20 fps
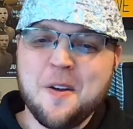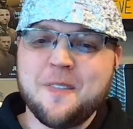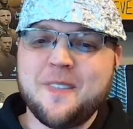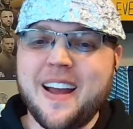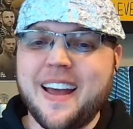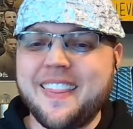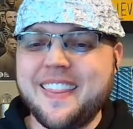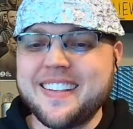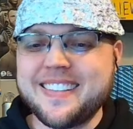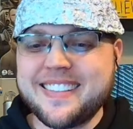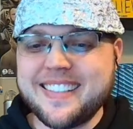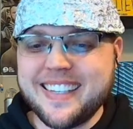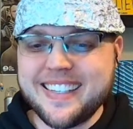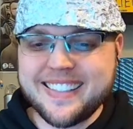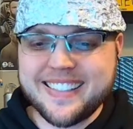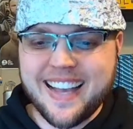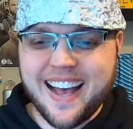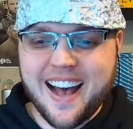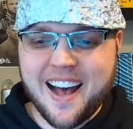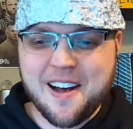Man, this
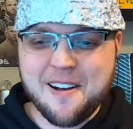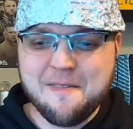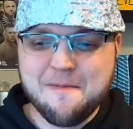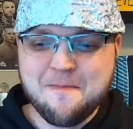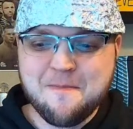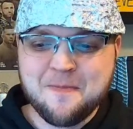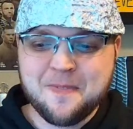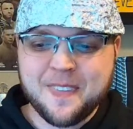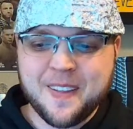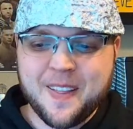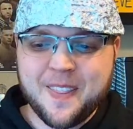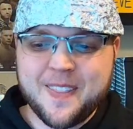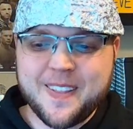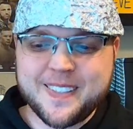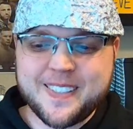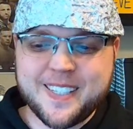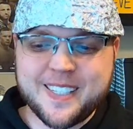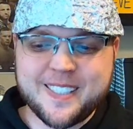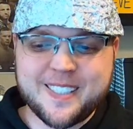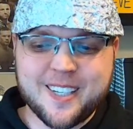is
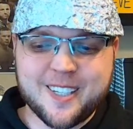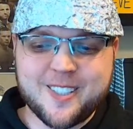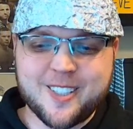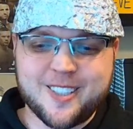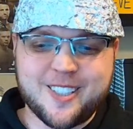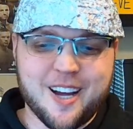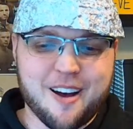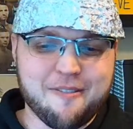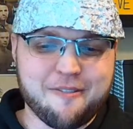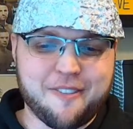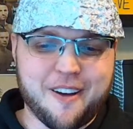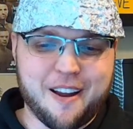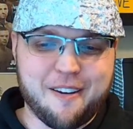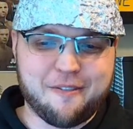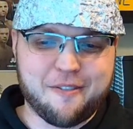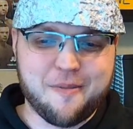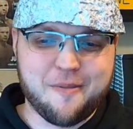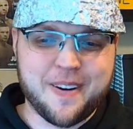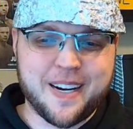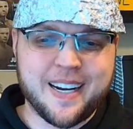such a tough
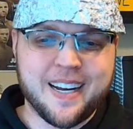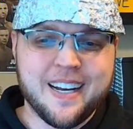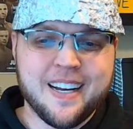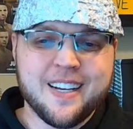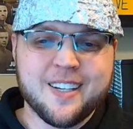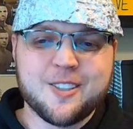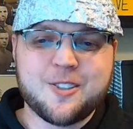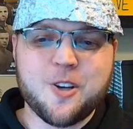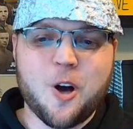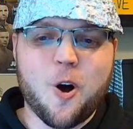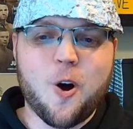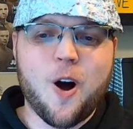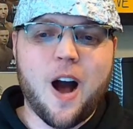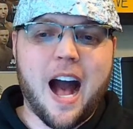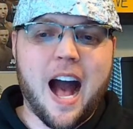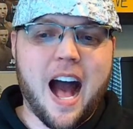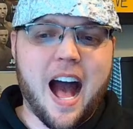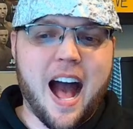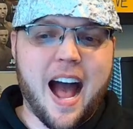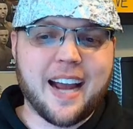fight for me. So
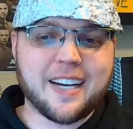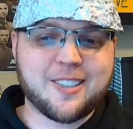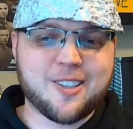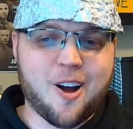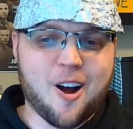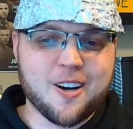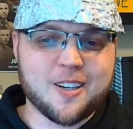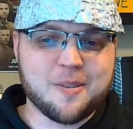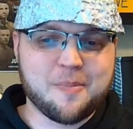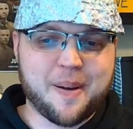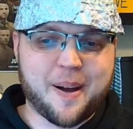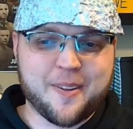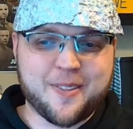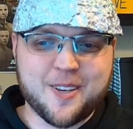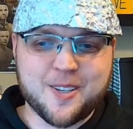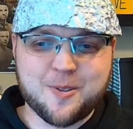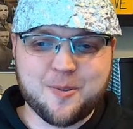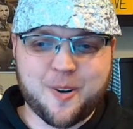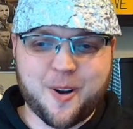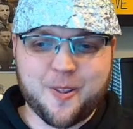I talked about
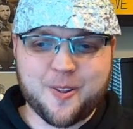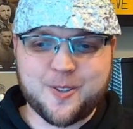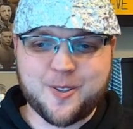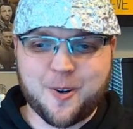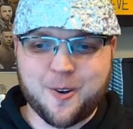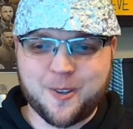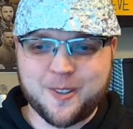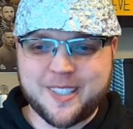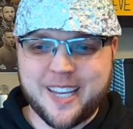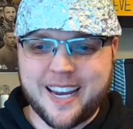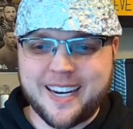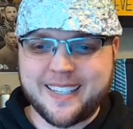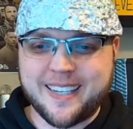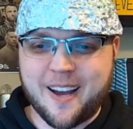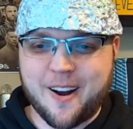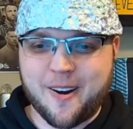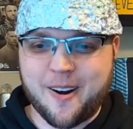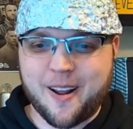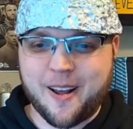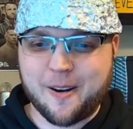this one on the total
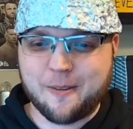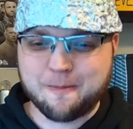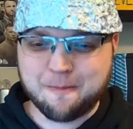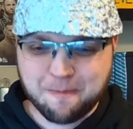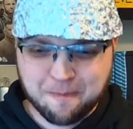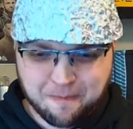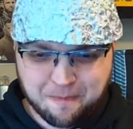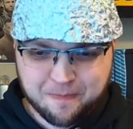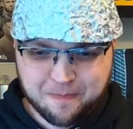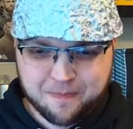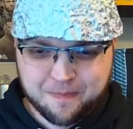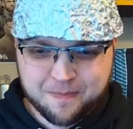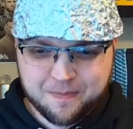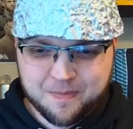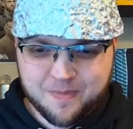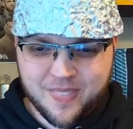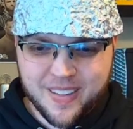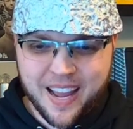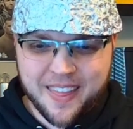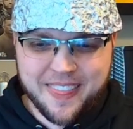takedown, and
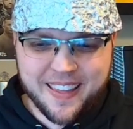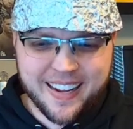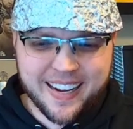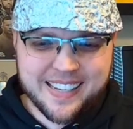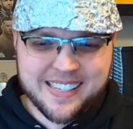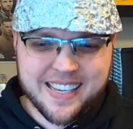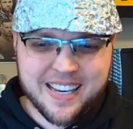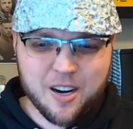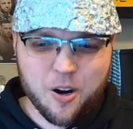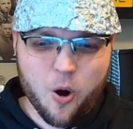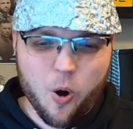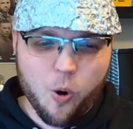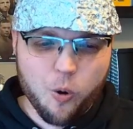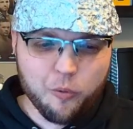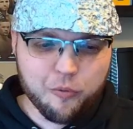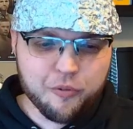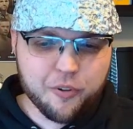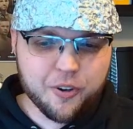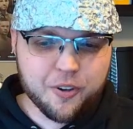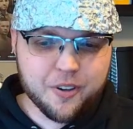I think I said
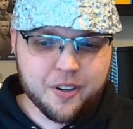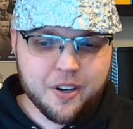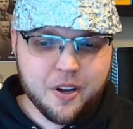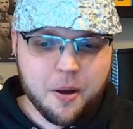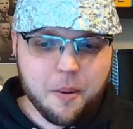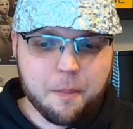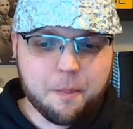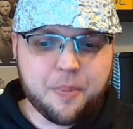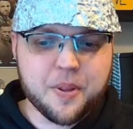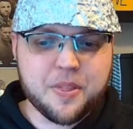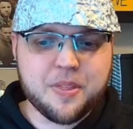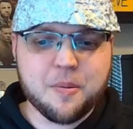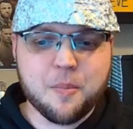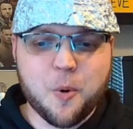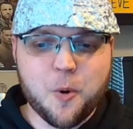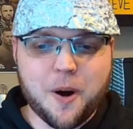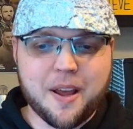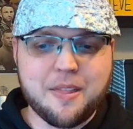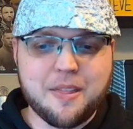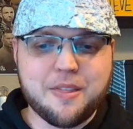over, but the
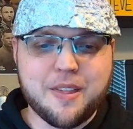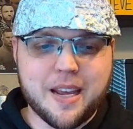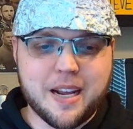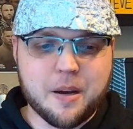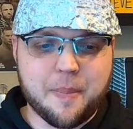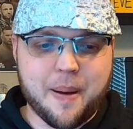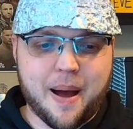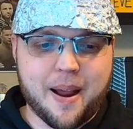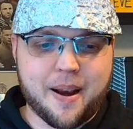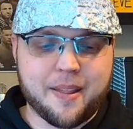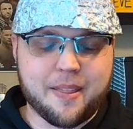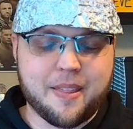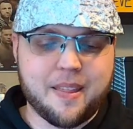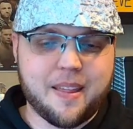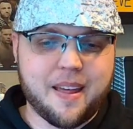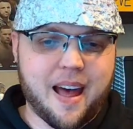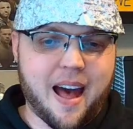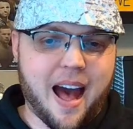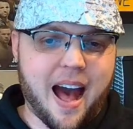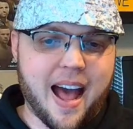more I think about it,
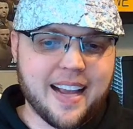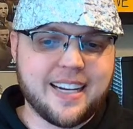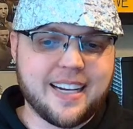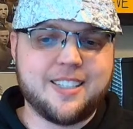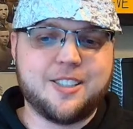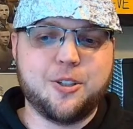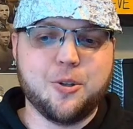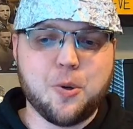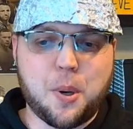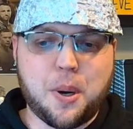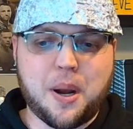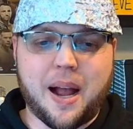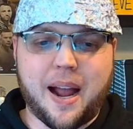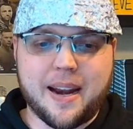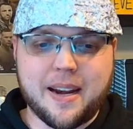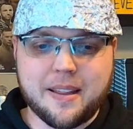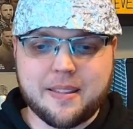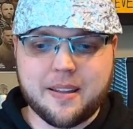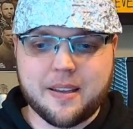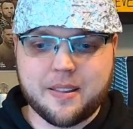I do
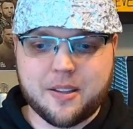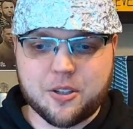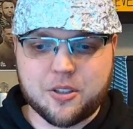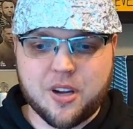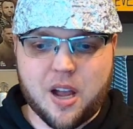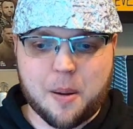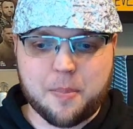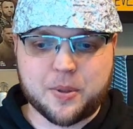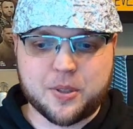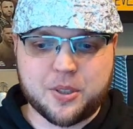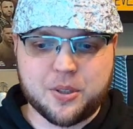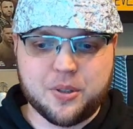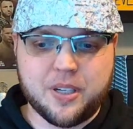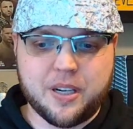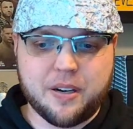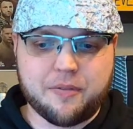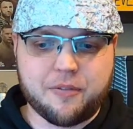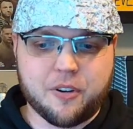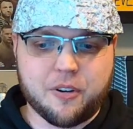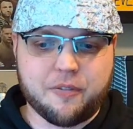kind of think there's
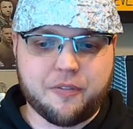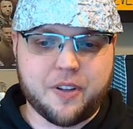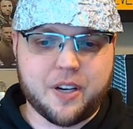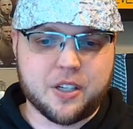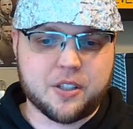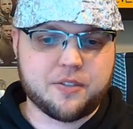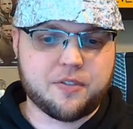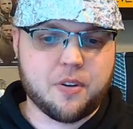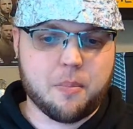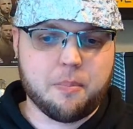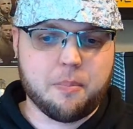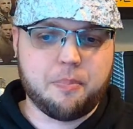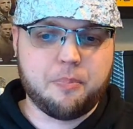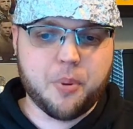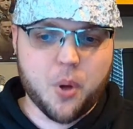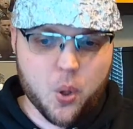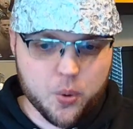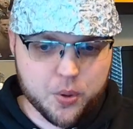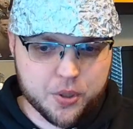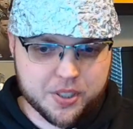opportunity for a finish from
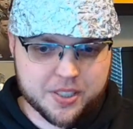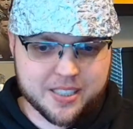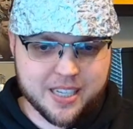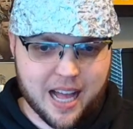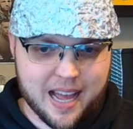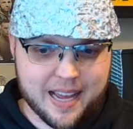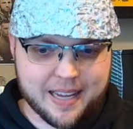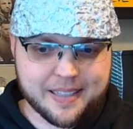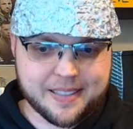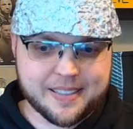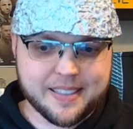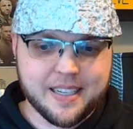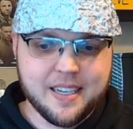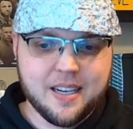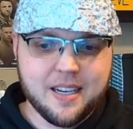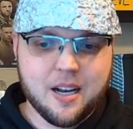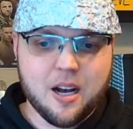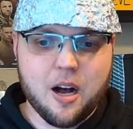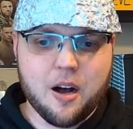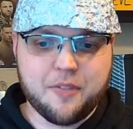both sides
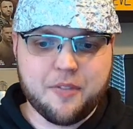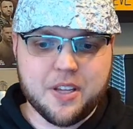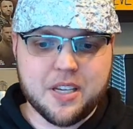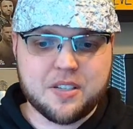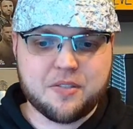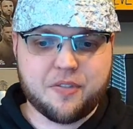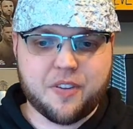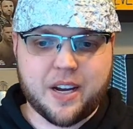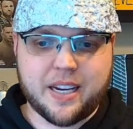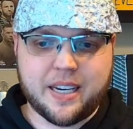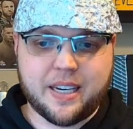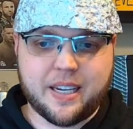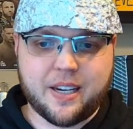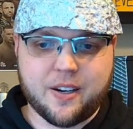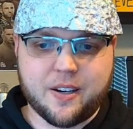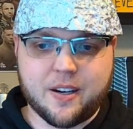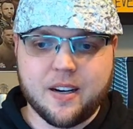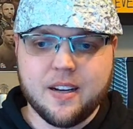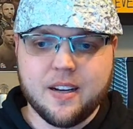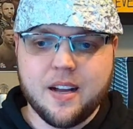of this fight
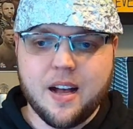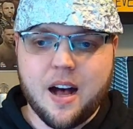here.